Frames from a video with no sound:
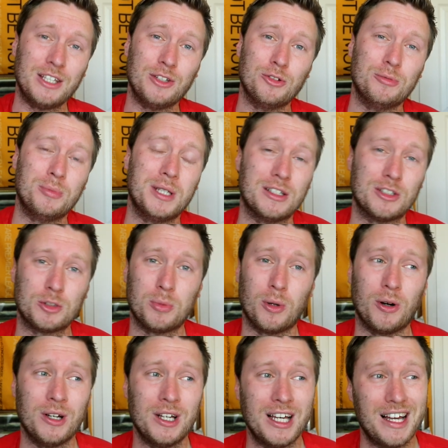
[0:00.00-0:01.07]
and get a European
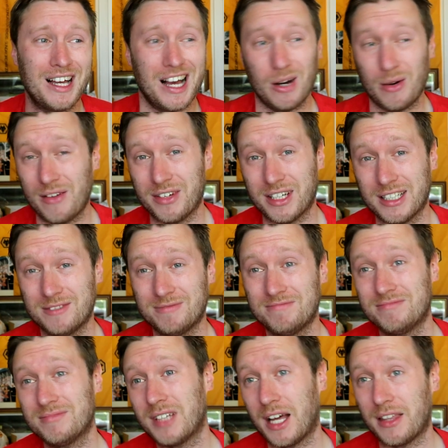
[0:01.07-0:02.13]
spot.
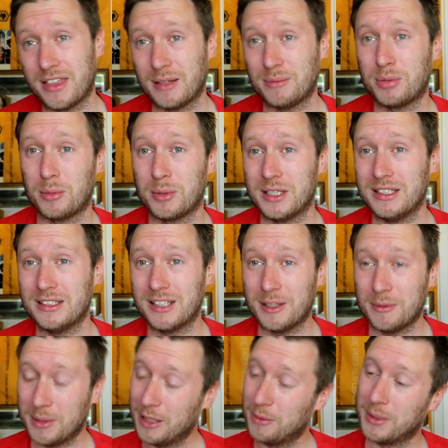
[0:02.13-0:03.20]
However, I think probably
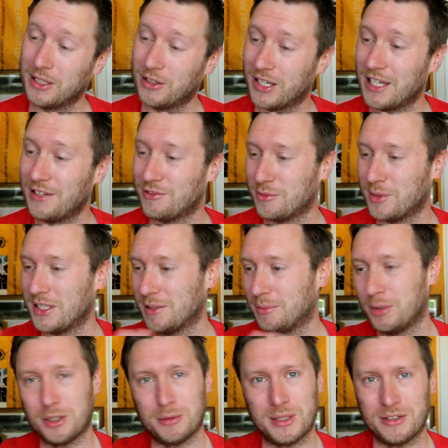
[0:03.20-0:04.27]
a little bit naive of me
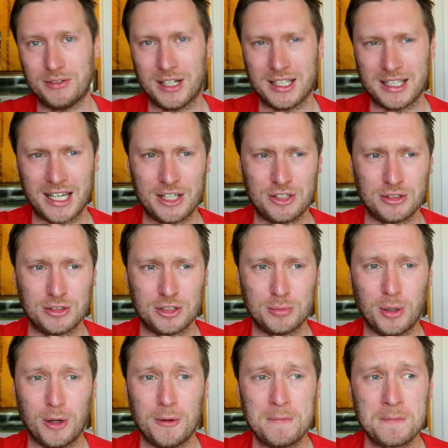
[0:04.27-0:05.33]
to put them in a relegation
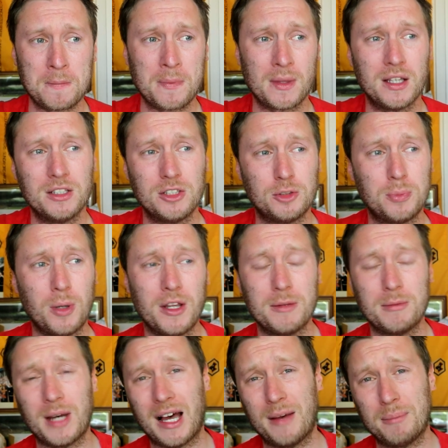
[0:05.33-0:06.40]
spot.
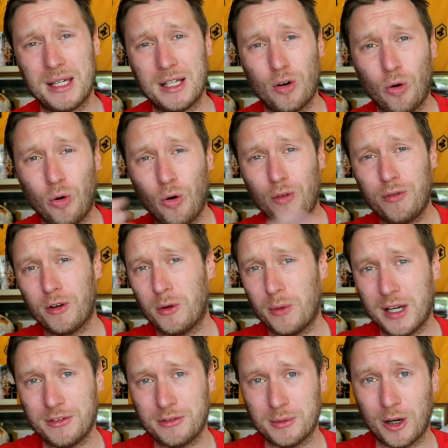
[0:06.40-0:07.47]
Despite them being
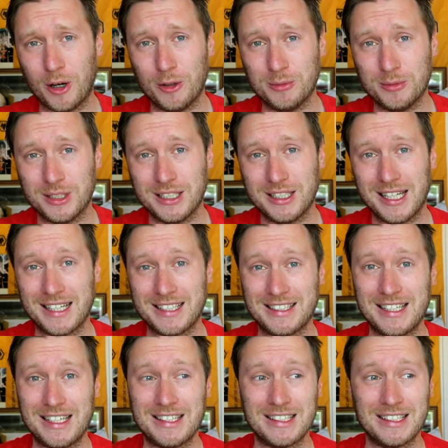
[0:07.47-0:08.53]
awful away from home
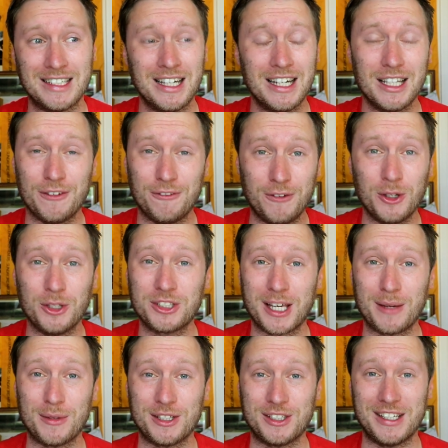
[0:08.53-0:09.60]
last season, the
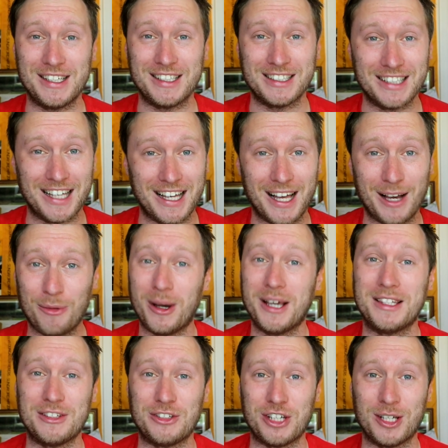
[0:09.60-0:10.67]
first game of the season,
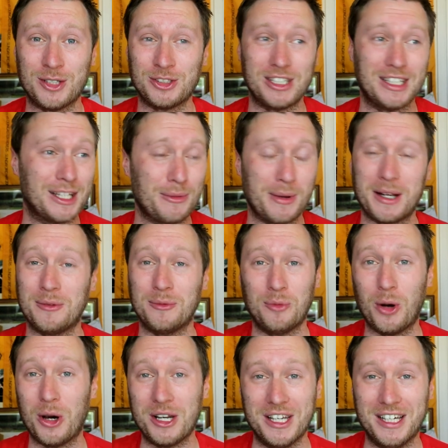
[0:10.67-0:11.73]
away to Chelsea, they went
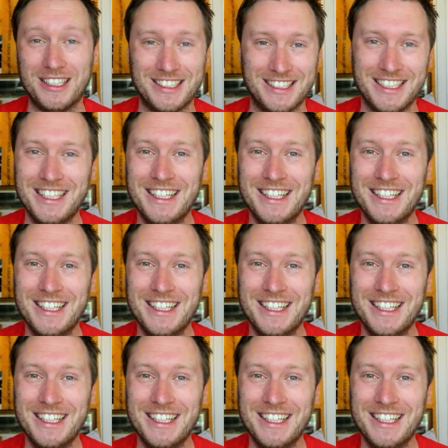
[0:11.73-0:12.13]
and won.